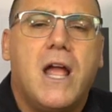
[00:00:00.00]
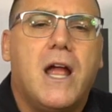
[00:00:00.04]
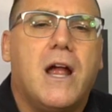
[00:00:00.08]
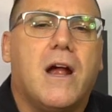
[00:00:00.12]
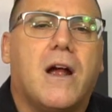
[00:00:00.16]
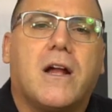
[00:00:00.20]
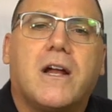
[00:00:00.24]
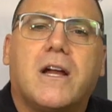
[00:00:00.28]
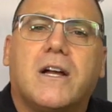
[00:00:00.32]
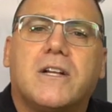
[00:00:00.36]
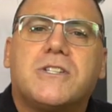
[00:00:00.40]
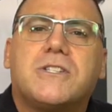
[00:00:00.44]

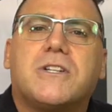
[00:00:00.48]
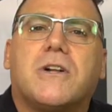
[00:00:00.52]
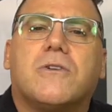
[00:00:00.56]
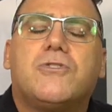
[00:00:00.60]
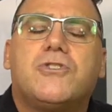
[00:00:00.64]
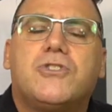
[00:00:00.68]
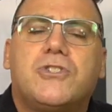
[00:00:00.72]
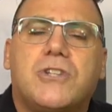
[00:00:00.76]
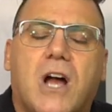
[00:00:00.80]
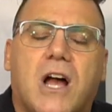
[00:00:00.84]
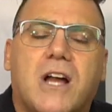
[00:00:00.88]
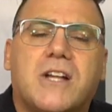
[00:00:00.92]
Haircuts are
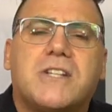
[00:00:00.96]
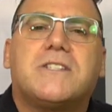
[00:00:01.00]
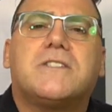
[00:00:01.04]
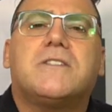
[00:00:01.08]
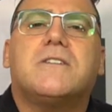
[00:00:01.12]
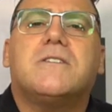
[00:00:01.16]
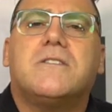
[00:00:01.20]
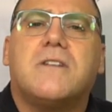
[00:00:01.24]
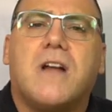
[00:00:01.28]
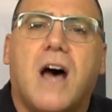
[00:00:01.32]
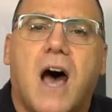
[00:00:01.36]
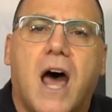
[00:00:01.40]
just
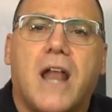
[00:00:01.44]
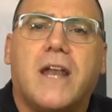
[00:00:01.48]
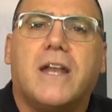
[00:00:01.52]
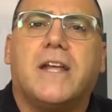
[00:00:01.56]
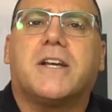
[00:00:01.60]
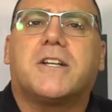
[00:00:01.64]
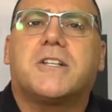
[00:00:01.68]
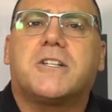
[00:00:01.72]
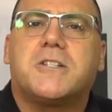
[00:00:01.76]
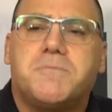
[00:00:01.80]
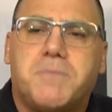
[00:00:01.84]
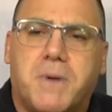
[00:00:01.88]
not
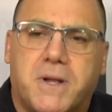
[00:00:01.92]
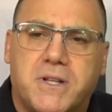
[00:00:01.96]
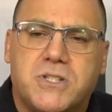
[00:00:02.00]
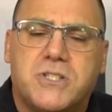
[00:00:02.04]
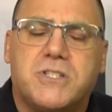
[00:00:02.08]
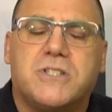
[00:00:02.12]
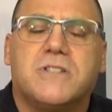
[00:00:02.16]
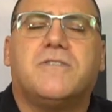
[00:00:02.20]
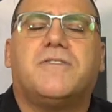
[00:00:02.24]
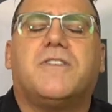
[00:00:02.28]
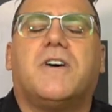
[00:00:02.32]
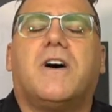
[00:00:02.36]

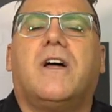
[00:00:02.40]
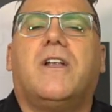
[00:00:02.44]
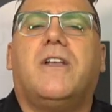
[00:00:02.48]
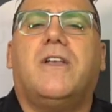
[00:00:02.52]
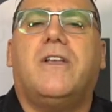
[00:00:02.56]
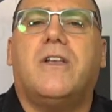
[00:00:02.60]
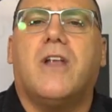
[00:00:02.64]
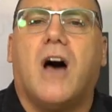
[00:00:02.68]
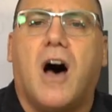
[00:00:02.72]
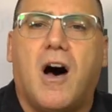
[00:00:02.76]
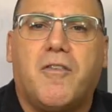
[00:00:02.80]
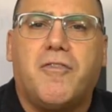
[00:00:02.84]
expensive
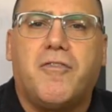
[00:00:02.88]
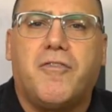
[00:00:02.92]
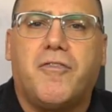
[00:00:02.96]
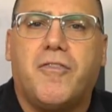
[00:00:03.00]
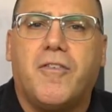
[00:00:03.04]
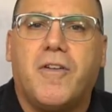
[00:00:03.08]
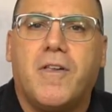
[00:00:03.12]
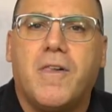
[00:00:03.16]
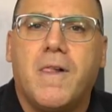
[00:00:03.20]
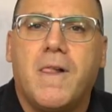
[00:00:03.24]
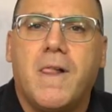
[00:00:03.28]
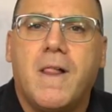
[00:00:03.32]

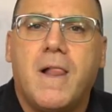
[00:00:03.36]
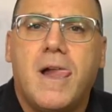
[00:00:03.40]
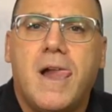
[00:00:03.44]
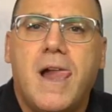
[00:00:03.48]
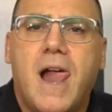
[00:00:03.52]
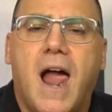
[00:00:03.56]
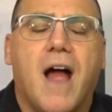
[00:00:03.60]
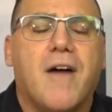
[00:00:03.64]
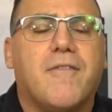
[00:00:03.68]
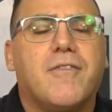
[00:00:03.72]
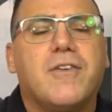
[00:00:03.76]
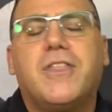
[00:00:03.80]
enough.
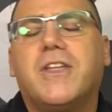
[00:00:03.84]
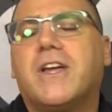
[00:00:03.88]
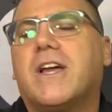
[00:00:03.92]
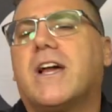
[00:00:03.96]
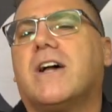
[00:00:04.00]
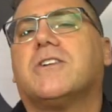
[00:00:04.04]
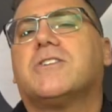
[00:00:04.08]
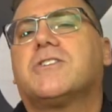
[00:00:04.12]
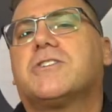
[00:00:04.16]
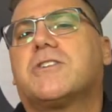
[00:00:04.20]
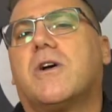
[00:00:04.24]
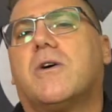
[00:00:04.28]
Everything
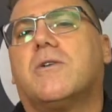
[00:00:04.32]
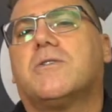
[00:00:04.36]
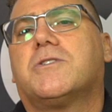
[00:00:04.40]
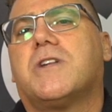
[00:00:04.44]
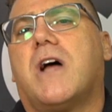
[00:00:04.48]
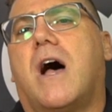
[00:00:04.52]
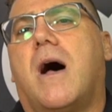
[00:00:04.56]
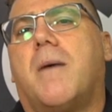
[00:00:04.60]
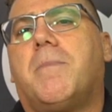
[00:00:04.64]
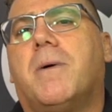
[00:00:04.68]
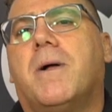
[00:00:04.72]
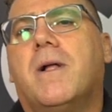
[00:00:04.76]
else goes
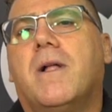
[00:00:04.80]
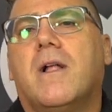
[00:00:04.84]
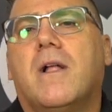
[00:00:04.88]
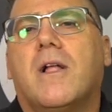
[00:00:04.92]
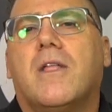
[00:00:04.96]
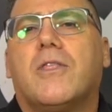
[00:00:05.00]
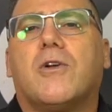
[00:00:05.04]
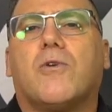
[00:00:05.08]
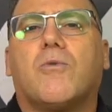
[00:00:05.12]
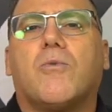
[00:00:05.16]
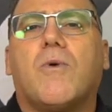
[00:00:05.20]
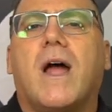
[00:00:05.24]
up.
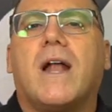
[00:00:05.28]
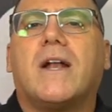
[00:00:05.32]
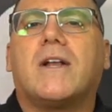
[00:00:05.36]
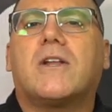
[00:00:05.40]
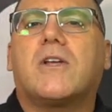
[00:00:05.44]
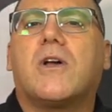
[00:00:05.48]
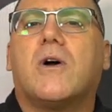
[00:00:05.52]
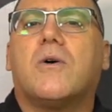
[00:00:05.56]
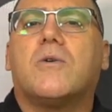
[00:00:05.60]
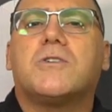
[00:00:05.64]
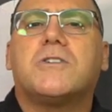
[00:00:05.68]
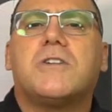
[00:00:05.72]
The rent
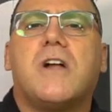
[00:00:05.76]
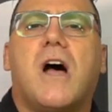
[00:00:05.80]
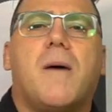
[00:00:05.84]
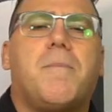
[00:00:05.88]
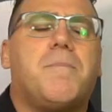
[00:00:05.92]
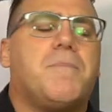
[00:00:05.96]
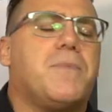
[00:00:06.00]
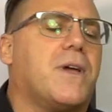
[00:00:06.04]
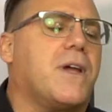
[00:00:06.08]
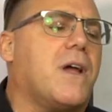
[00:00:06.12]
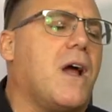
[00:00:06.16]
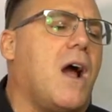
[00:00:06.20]
goes
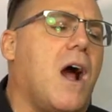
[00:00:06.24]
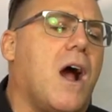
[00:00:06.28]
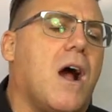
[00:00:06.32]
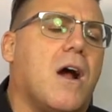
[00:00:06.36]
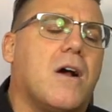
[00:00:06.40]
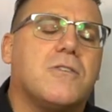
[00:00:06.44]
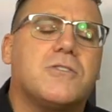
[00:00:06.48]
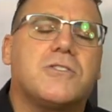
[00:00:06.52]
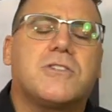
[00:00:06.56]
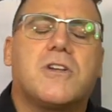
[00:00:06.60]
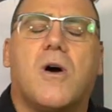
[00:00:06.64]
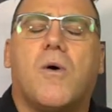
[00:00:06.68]
up, the
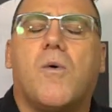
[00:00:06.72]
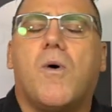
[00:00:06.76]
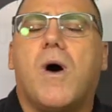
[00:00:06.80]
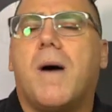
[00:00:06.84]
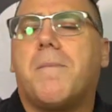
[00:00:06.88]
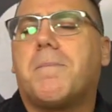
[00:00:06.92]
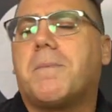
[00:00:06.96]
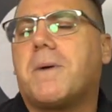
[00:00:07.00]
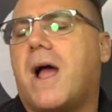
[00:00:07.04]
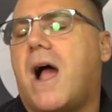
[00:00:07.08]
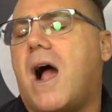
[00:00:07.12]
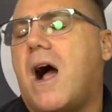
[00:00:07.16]
cars go
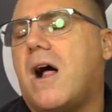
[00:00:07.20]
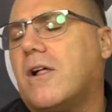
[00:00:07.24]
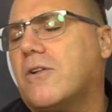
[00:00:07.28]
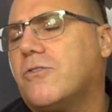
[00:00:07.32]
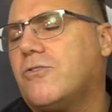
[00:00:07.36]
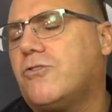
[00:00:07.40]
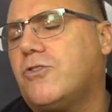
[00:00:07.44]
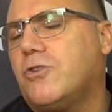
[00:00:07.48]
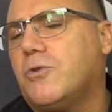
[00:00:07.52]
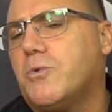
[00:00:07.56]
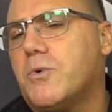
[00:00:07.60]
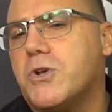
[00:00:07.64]
up,
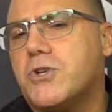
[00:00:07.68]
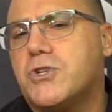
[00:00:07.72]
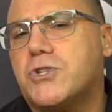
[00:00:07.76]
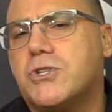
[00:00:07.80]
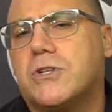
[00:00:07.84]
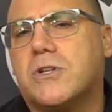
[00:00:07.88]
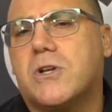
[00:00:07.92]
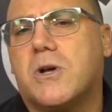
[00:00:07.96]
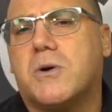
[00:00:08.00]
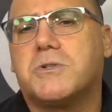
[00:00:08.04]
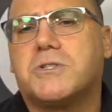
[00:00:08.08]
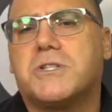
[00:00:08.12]
college
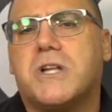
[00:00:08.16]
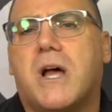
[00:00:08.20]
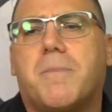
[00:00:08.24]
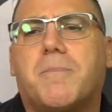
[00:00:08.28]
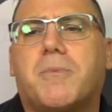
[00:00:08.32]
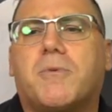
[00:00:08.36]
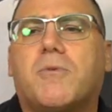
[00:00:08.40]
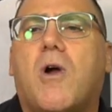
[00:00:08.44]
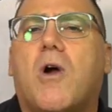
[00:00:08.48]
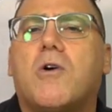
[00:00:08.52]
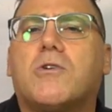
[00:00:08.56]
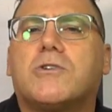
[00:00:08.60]
tuition goes up,
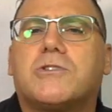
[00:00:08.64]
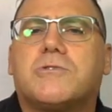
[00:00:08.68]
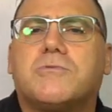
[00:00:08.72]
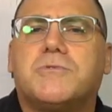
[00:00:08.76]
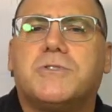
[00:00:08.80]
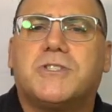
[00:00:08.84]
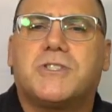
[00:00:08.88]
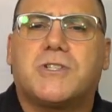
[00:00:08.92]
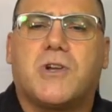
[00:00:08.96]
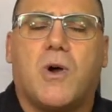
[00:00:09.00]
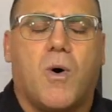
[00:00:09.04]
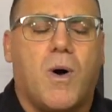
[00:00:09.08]

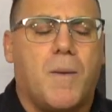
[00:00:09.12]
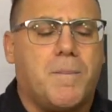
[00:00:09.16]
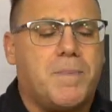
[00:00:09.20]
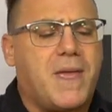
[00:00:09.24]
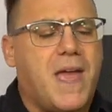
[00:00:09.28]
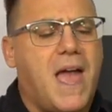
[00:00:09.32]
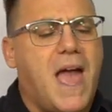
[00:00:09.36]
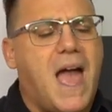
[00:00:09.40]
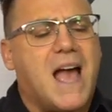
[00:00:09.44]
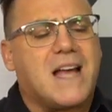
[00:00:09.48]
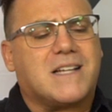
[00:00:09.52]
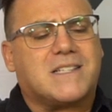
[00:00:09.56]
groceries go up,
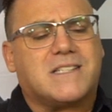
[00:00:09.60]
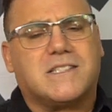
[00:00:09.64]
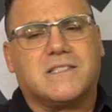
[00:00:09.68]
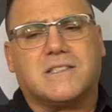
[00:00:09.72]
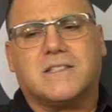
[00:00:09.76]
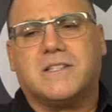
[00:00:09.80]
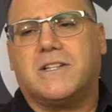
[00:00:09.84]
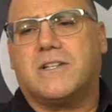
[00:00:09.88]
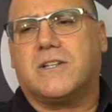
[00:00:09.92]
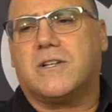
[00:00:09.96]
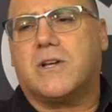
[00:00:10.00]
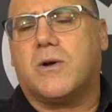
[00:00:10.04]

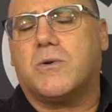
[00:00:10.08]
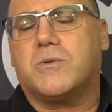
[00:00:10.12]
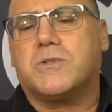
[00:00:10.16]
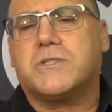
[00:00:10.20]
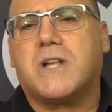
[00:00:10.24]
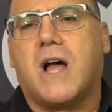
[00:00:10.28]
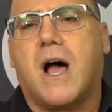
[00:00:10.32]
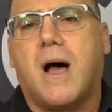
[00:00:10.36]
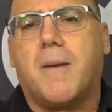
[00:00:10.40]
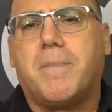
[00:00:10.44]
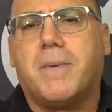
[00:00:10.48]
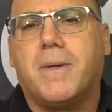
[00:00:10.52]
gasoline goes
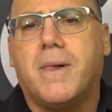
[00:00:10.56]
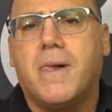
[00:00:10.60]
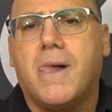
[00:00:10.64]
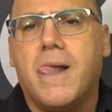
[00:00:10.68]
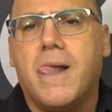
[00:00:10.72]
up.